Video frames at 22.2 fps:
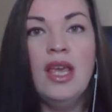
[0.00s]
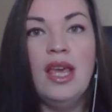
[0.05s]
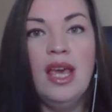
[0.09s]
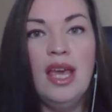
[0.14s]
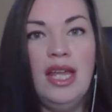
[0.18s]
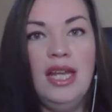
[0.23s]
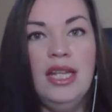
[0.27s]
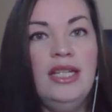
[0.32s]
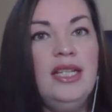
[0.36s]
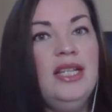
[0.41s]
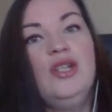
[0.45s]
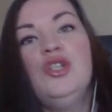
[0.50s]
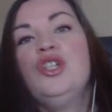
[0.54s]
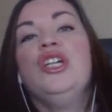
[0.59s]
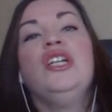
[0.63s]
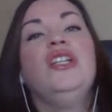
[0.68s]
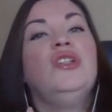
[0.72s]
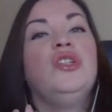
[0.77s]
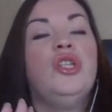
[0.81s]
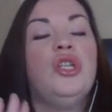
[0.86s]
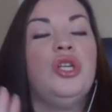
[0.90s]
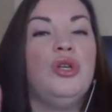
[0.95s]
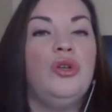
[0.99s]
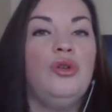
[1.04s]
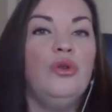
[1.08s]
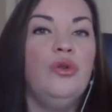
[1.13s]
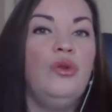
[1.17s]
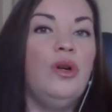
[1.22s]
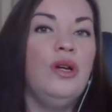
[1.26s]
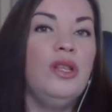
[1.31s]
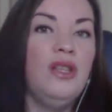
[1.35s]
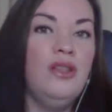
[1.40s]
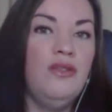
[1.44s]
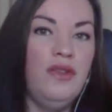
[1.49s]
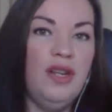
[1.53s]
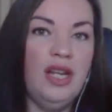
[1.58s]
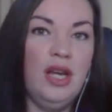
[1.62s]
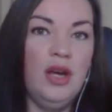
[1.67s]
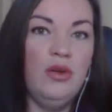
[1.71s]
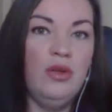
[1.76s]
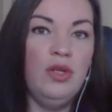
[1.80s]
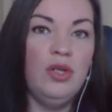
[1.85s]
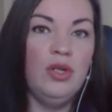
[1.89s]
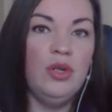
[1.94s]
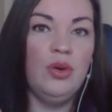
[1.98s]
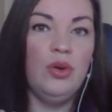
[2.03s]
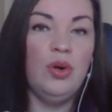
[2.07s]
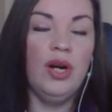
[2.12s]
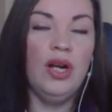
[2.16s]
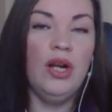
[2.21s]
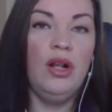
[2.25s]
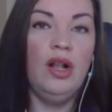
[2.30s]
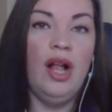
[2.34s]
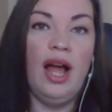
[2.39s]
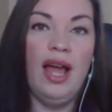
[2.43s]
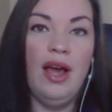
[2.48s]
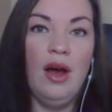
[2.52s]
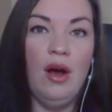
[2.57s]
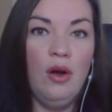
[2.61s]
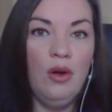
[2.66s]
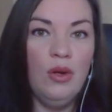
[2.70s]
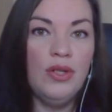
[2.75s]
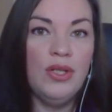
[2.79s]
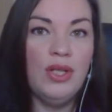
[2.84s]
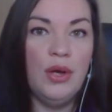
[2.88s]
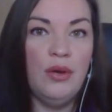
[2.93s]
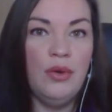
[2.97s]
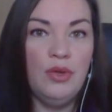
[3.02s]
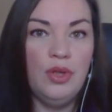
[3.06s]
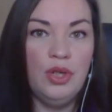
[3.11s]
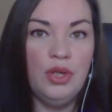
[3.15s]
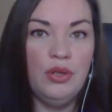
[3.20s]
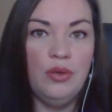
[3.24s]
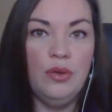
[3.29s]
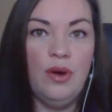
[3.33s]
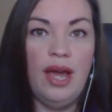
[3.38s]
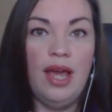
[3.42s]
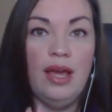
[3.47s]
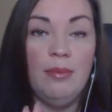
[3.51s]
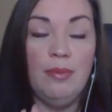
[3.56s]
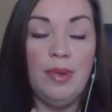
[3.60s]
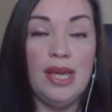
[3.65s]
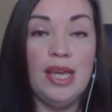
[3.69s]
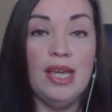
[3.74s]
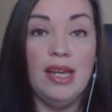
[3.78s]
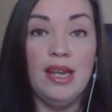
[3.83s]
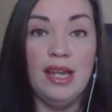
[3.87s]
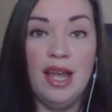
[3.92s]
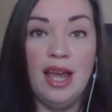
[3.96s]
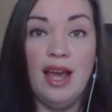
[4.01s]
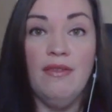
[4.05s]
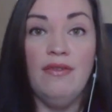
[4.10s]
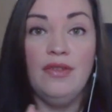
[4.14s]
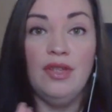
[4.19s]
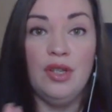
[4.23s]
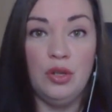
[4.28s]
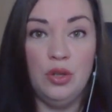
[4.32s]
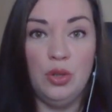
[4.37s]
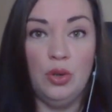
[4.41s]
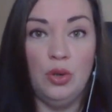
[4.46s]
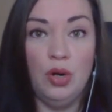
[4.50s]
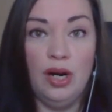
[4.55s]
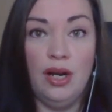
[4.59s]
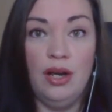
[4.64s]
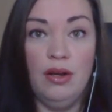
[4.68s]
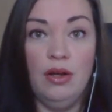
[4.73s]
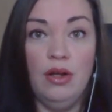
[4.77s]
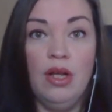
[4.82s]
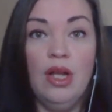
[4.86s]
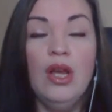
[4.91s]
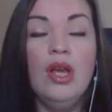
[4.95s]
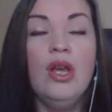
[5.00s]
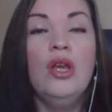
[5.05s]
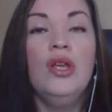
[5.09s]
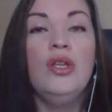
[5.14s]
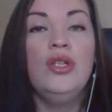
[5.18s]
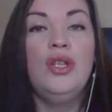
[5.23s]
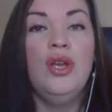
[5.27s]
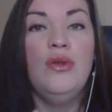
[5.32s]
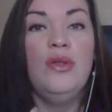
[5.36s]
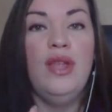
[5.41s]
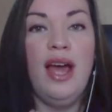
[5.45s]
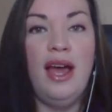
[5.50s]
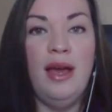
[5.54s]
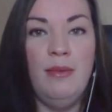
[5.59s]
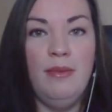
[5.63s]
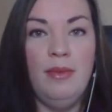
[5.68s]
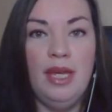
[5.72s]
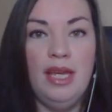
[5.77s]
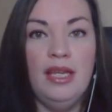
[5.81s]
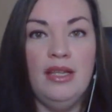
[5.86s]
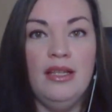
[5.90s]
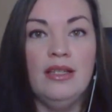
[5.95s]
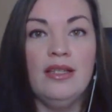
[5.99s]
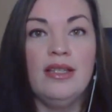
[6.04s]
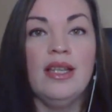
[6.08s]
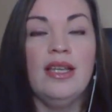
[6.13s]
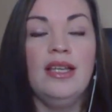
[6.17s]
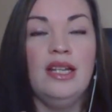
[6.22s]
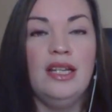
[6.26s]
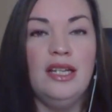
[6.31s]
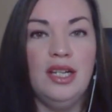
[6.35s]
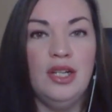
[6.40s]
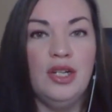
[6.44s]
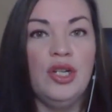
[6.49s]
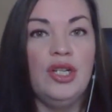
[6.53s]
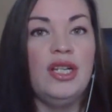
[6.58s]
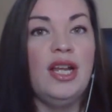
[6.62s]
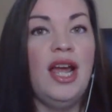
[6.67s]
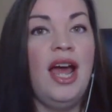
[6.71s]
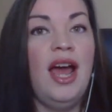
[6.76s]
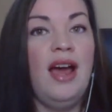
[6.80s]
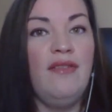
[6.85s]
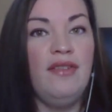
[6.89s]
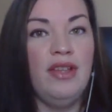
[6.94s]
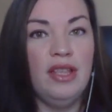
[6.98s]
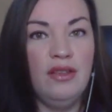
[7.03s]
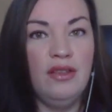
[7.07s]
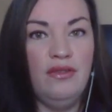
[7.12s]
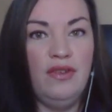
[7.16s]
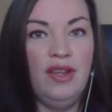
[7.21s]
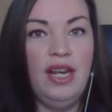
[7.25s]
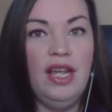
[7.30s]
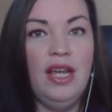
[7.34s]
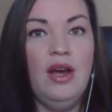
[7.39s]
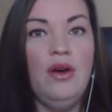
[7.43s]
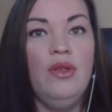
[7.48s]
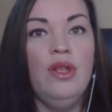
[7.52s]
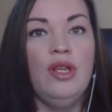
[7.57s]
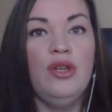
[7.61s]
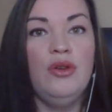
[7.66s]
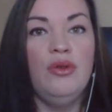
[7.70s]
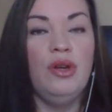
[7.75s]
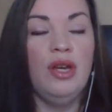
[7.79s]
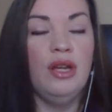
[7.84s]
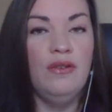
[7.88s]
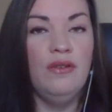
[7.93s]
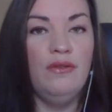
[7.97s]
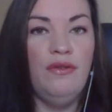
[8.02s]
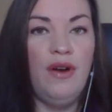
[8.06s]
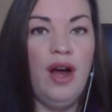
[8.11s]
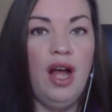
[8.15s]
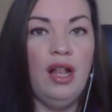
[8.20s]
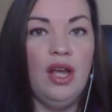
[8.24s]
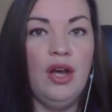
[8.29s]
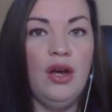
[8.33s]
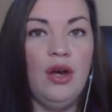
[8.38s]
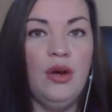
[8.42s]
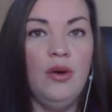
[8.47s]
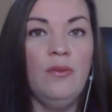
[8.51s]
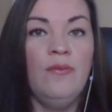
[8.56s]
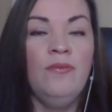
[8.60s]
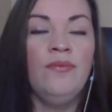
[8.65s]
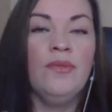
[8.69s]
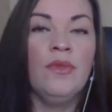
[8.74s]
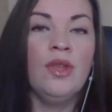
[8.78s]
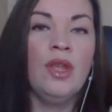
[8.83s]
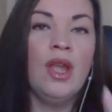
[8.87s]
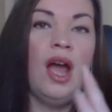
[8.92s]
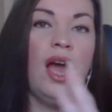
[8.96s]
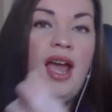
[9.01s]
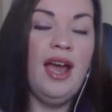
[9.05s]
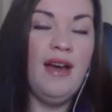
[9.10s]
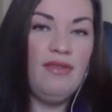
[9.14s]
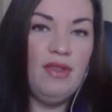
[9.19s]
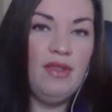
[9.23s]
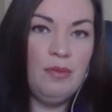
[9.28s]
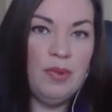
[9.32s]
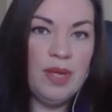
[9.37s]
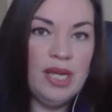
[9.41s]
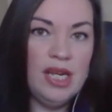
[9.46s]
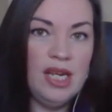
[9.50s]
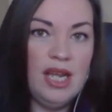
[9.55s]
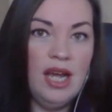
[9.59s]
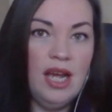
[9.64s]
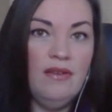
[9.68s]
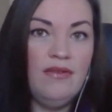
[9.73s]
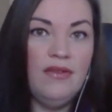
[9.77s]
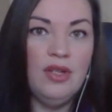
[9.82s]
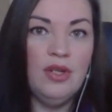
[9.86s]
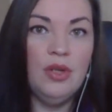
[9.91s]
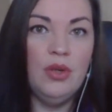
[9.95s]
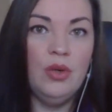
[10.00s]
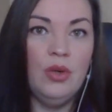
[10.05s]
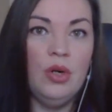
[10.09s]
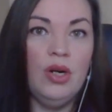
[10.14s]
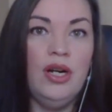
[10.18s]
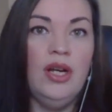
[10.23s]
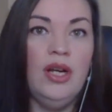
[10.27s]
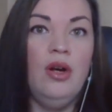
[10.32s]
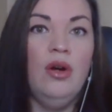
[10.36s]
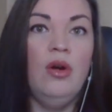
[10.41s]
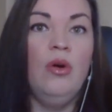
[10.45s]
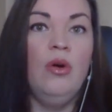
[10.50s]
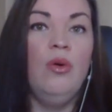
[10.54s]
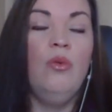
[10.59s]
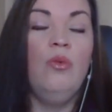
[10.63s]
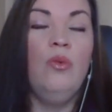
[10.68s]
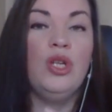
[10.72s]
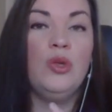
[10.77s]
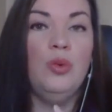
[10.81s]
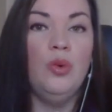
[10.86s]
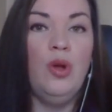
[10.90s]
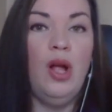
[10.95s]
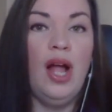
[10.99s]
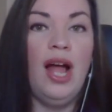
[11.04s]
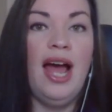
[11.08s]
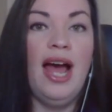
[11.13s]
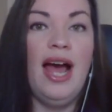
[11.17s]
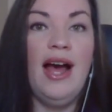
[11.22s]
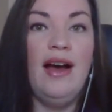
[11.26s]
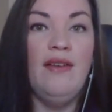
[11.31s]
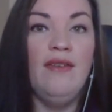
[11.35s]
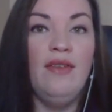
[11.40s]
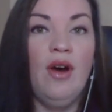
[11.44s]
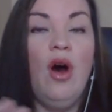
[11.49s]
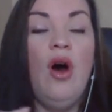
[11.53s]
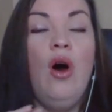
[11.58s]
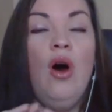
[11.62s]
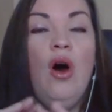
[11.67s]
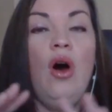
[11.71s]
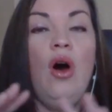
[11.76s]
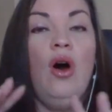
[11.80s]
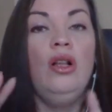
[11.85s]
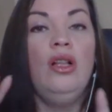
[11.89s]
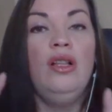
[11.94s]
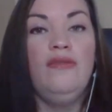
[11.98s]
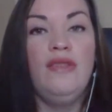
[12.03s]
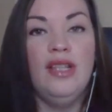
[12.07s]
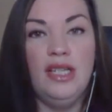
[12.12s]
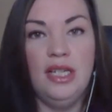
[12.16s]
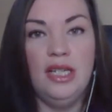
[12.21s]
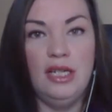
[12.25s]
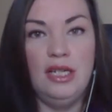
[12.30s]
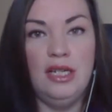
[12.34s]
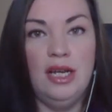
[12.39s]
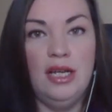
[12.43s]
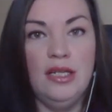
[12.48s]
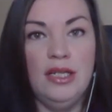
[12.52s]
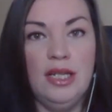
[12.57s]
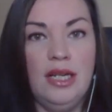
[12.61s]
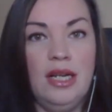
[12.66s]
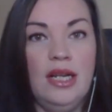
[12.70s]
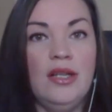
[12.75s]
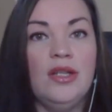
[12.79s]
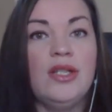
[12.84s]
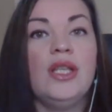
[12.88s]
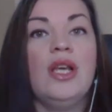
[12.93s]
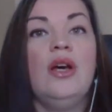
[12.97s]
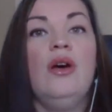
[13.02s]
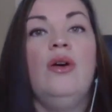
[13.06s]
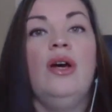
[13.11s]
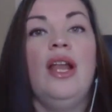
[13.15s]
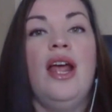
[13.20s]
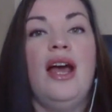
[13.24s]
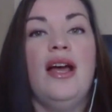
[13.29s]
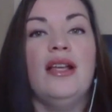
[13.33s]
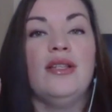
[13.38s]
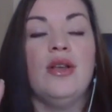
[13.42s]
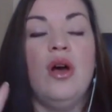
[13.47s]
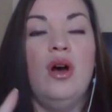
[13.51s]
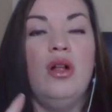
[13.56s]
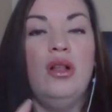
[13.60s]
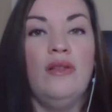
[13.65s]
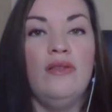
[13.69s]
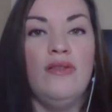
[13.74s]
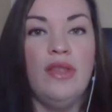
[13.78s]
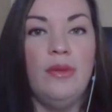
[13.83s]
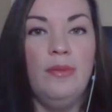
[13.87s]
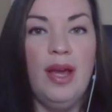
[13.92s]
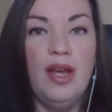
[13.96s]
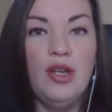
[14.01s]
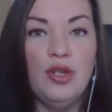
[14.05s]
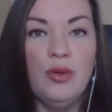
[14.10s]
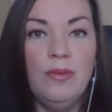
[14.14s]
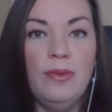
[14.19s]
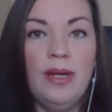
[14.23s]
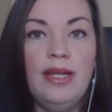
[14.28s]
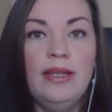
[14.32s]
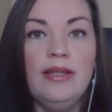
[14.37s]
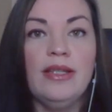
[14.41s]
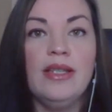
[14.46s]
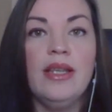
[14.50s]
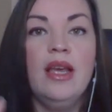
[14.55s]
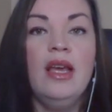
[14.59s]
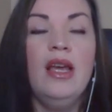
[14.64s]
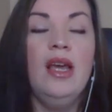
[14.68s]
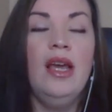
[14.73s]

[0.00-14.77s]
In addition to the video tutorial, I also do a PDF tutorial. So that means in addition to having the video that you can follow, I have the PDF tutorial, which will have all of the details in it. So it has all of the measurements.